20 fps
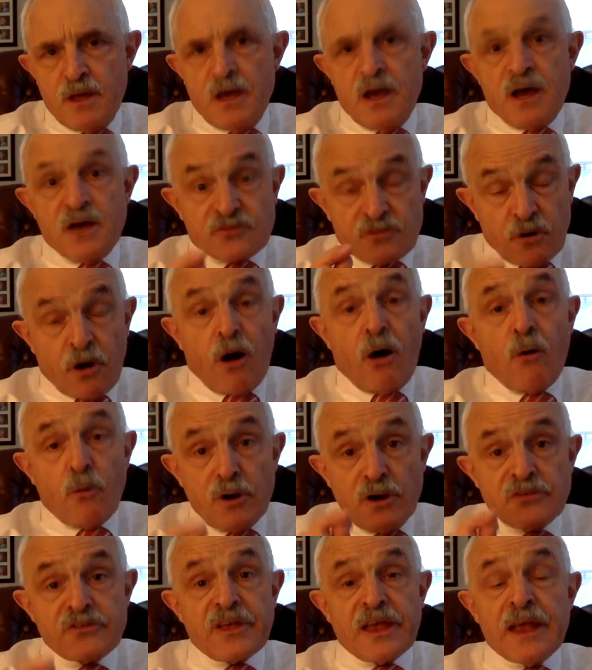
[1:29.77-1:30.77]
has
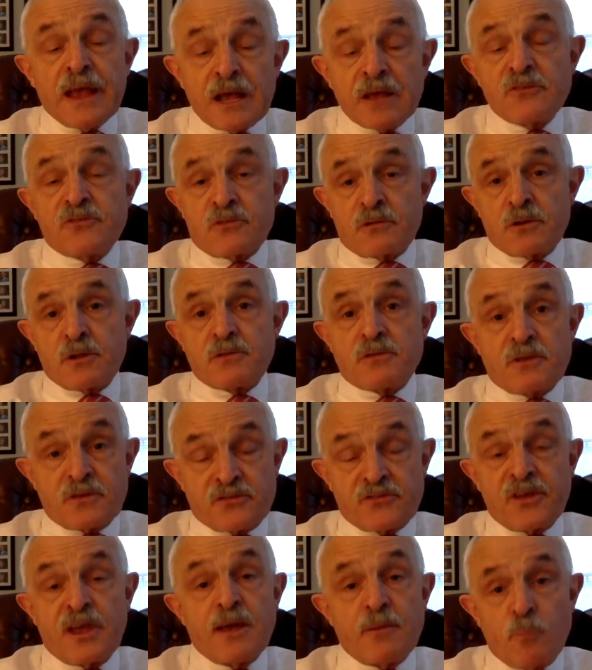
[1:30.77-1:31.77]
always answered it the
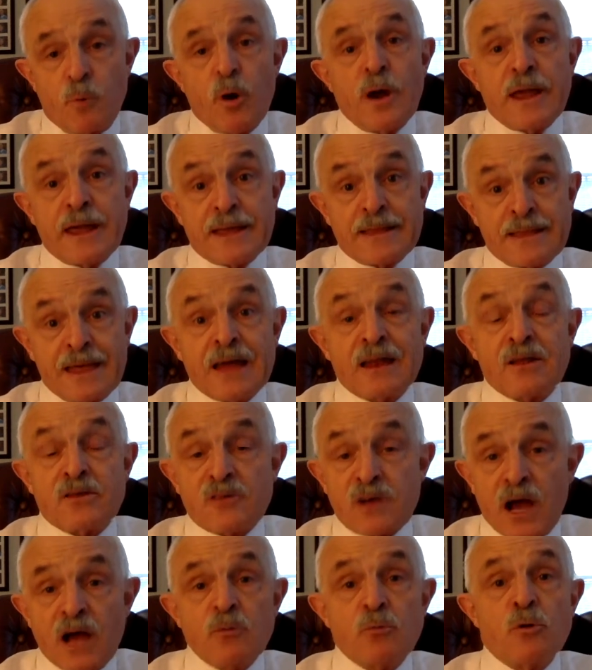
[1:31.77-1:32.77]
same way, and that is,
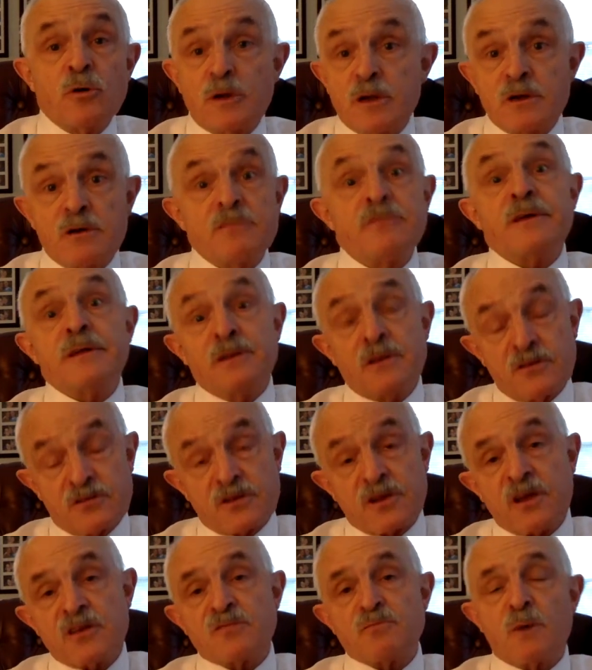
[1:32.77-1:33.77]
I will give, in this
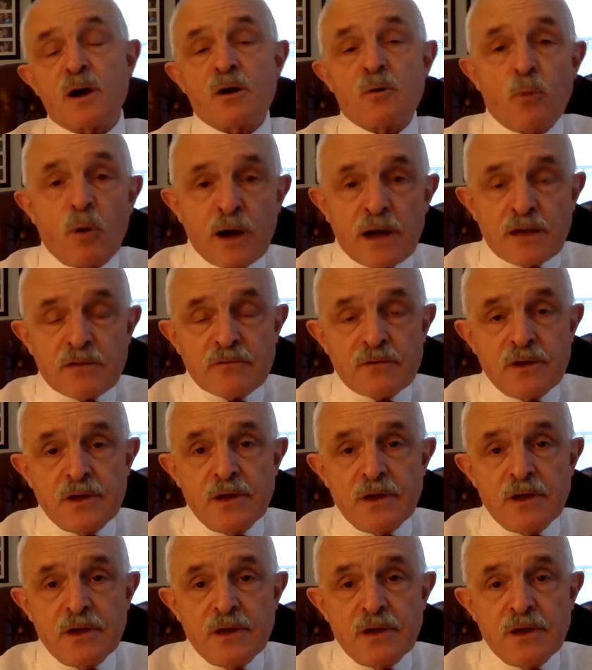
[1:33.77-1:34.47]
case, my wife,